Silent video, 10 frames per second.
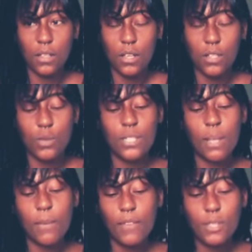So
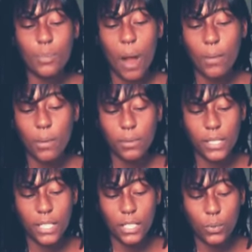some of us
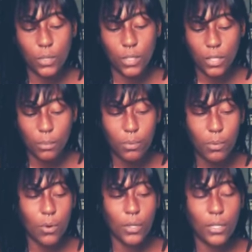probably were
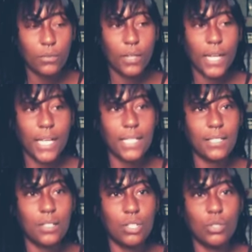born and raised
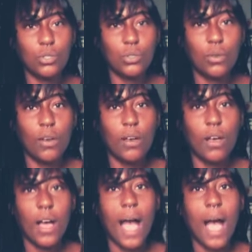into
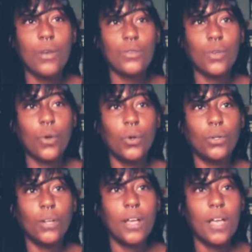a
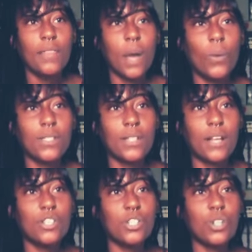household that wasn't
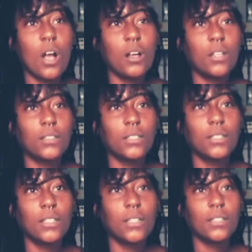as strong
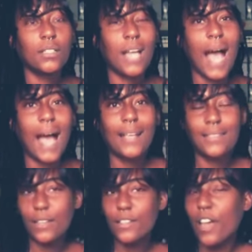as
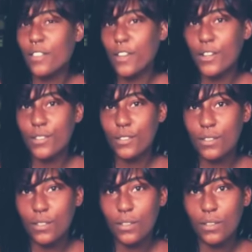another's,